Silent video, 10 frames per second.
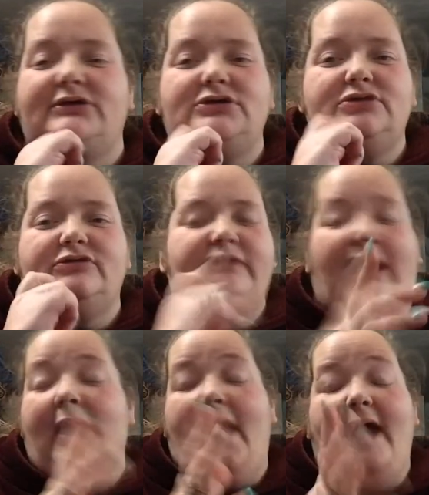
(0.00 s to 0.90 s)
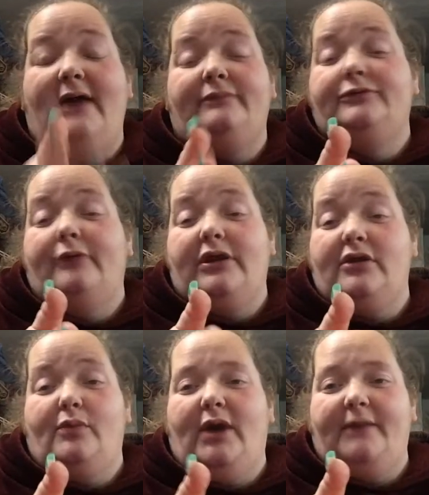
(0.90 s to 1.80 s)
in the. I have no idea
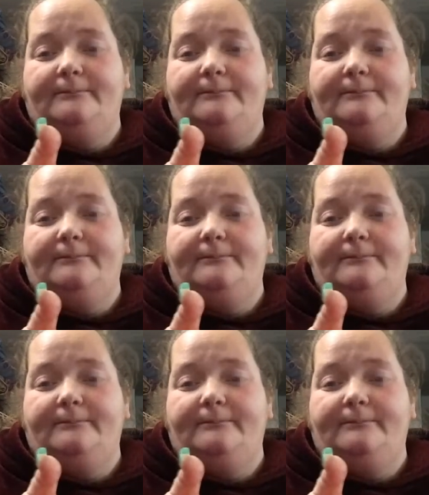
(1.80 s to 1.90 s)
why.